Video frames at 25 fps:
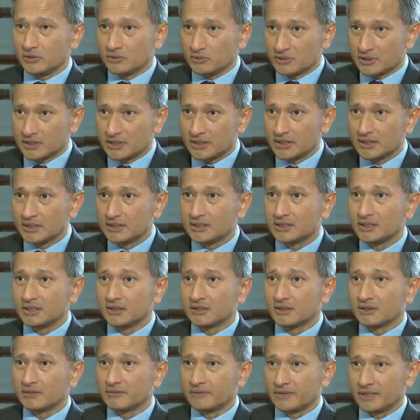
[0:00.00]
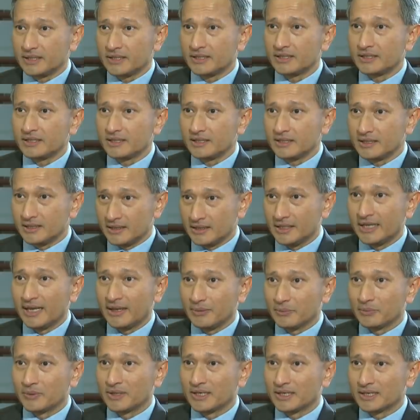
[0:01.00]
utility of a
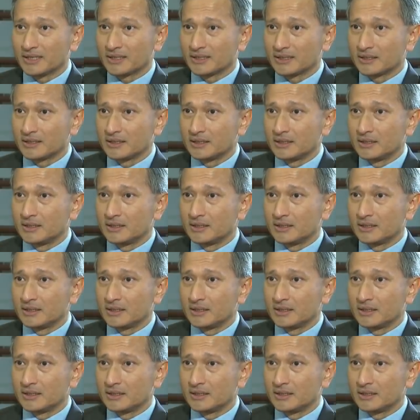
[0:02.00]
network.